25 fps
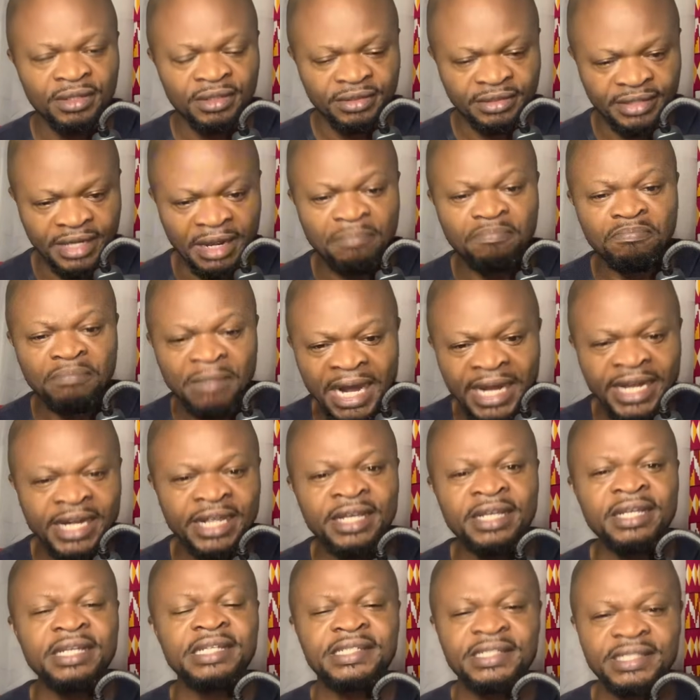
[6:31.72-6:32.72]
The money
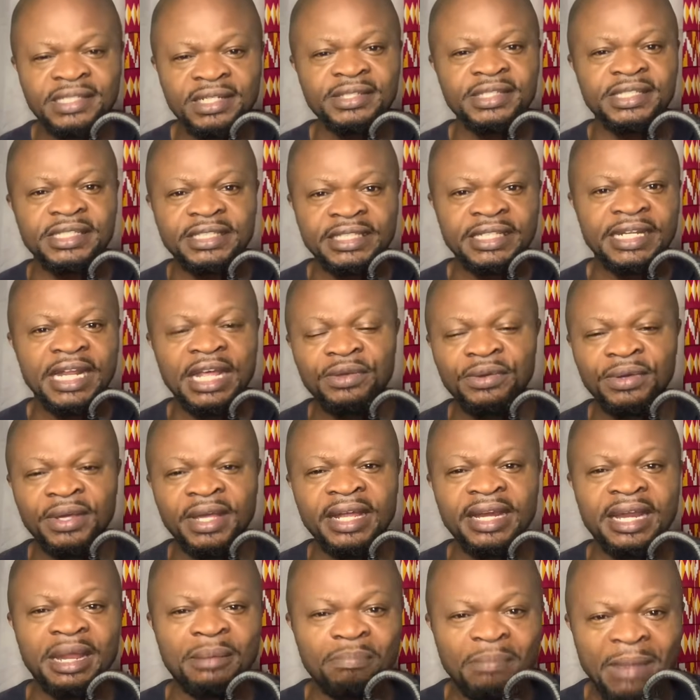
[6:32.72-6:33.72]
is still sitting in the
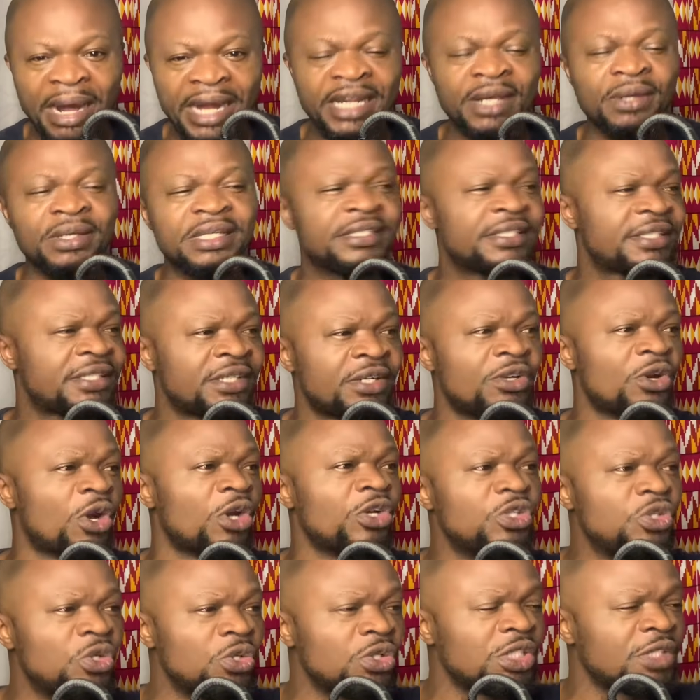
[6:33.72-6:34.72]
UK. The money is still
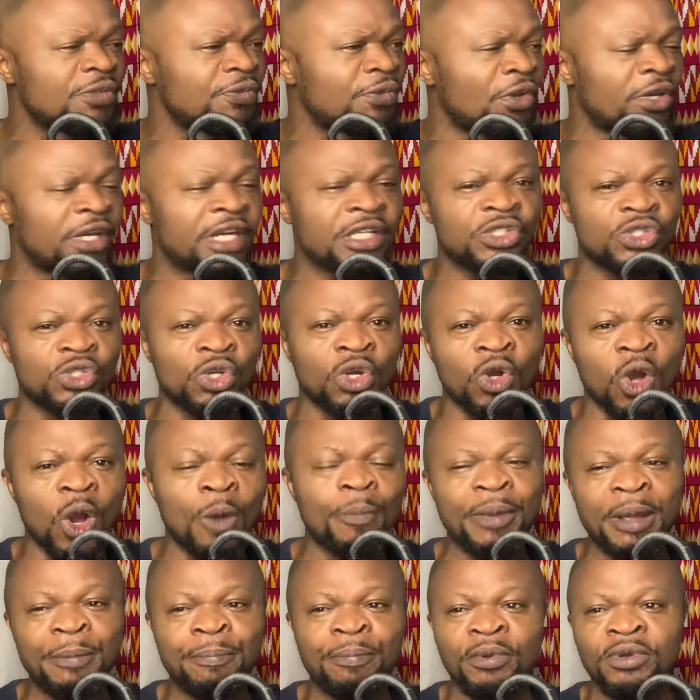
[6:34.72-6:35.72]
not used for the so-called
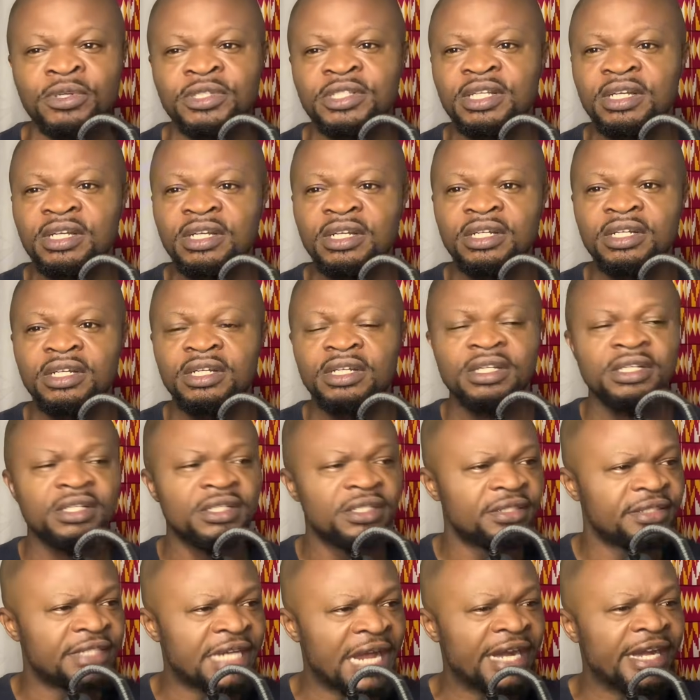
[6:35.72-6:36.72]
purpose
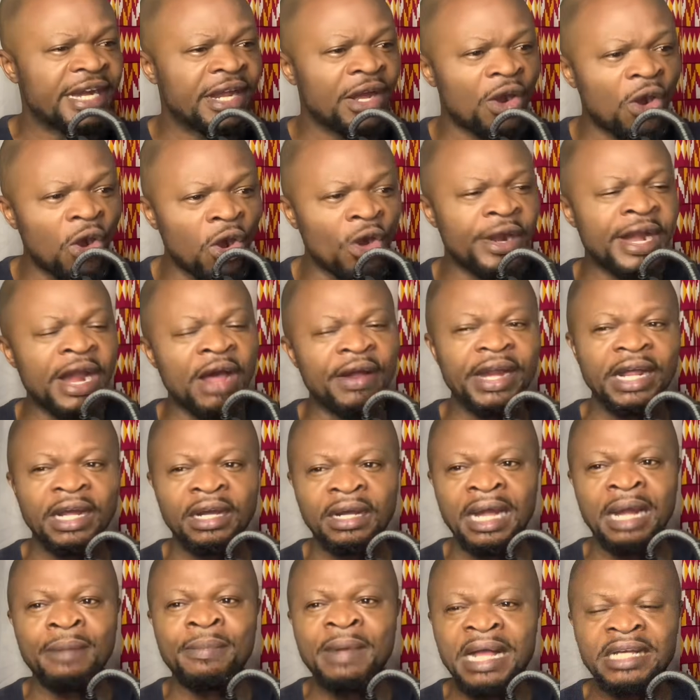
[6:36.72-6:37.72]
that the owner of the
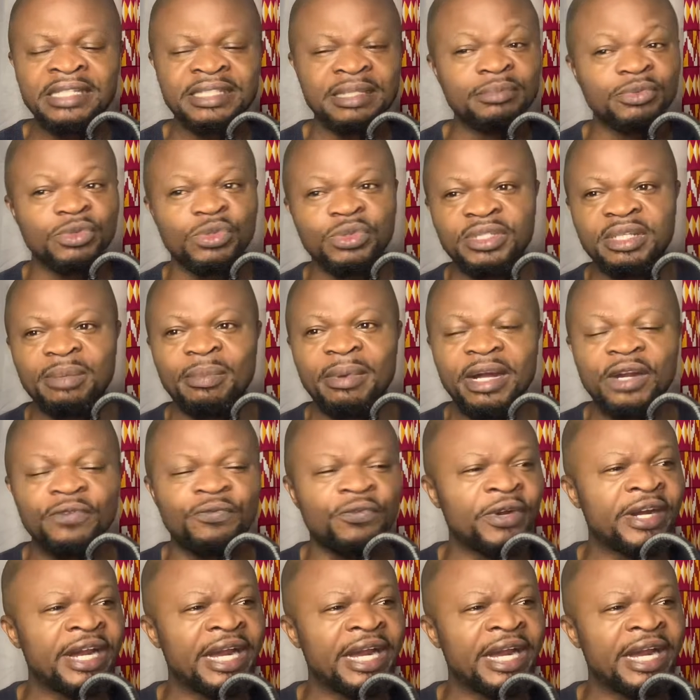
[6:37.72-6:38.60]
club asked them to use the money for.